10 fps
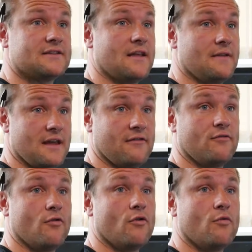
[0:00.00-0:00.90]
and
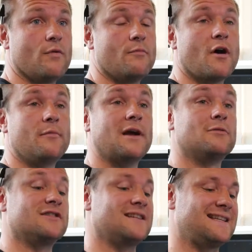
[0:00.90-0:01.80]
therefore we might be able
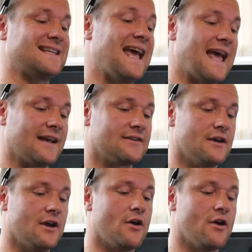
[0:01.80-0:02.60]
to detect